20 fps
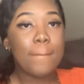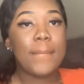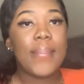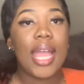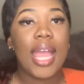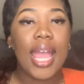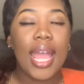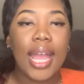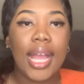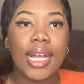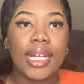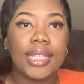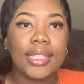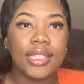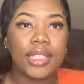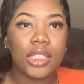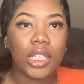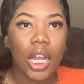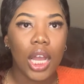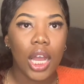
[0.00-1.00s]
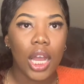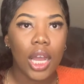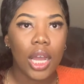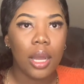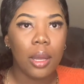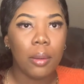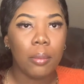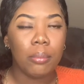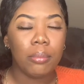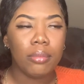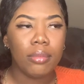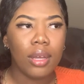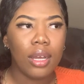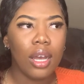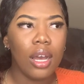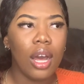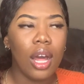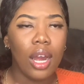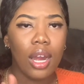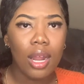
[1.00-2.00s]
and um.
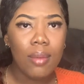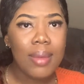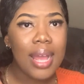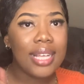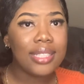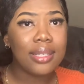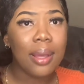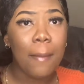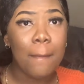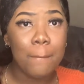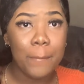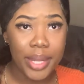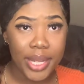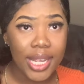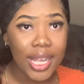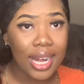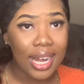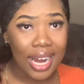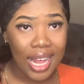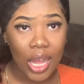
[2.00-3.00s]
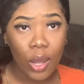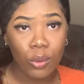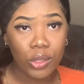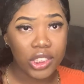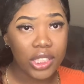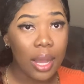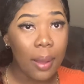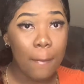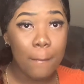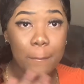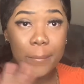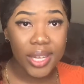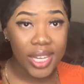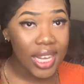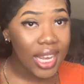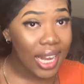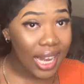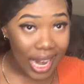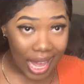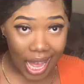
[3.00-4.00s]
Alum has a big lounge, a
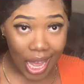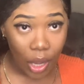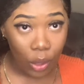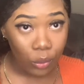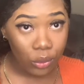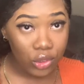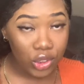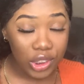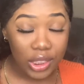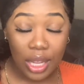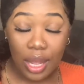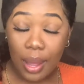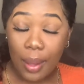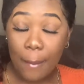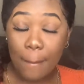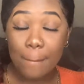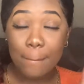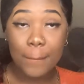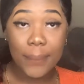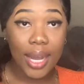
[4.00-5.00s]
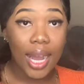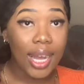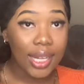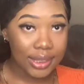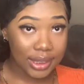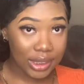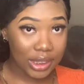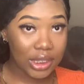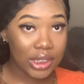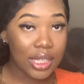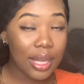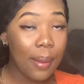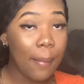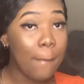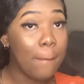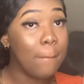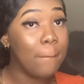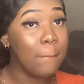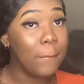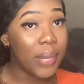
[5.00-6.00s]
big lounge, but,
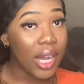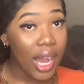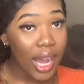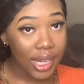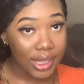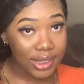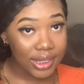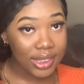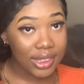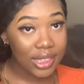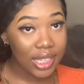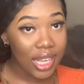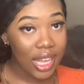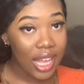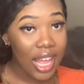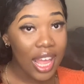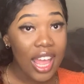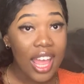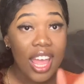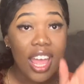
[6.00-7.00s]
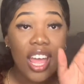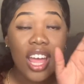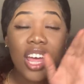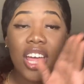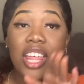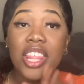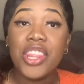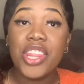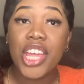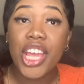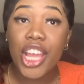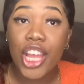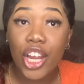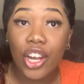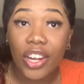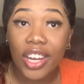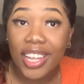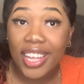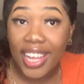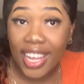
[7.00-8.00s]
but,
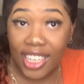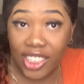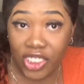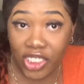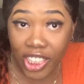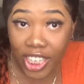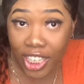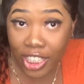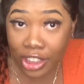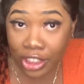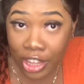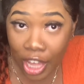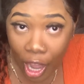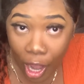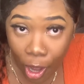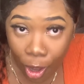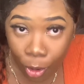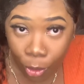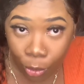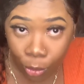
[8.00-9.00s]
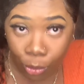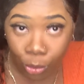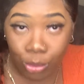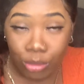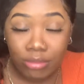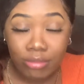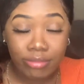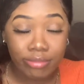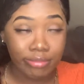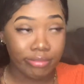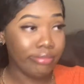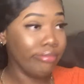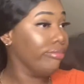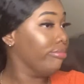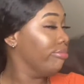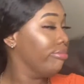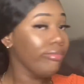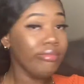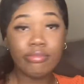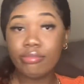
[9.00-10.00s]
their kitchen, though,
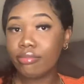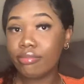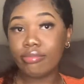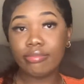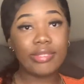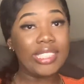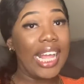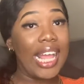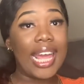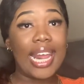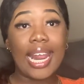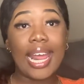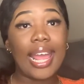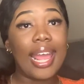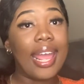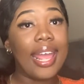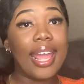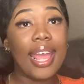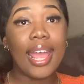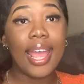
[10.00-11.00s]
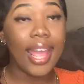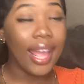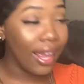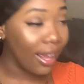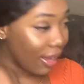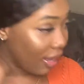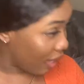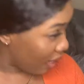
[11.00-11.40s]
it ain't it.